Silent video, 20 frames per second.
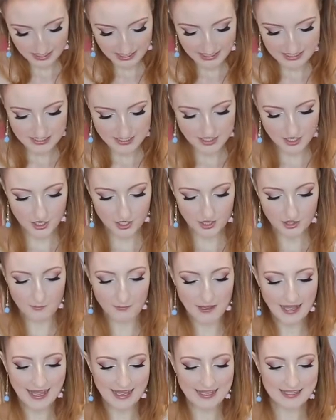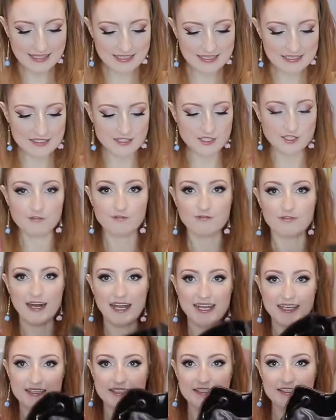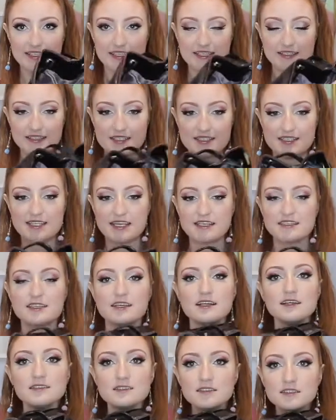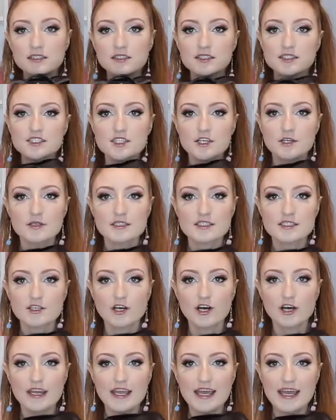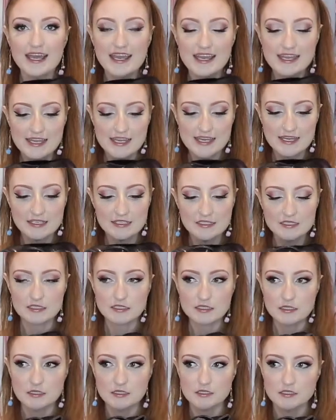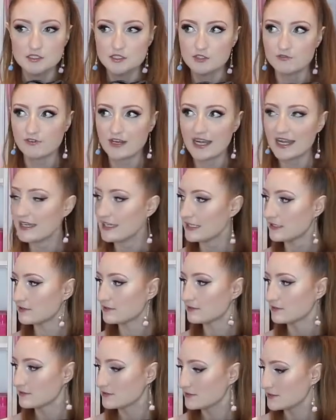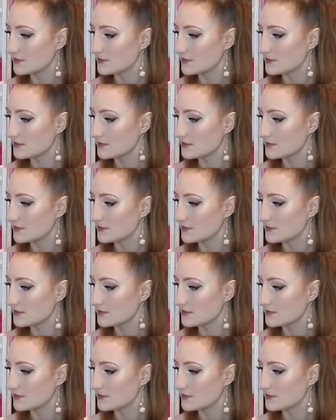Okay, so the bag is divided in the center. So it's got a dividing...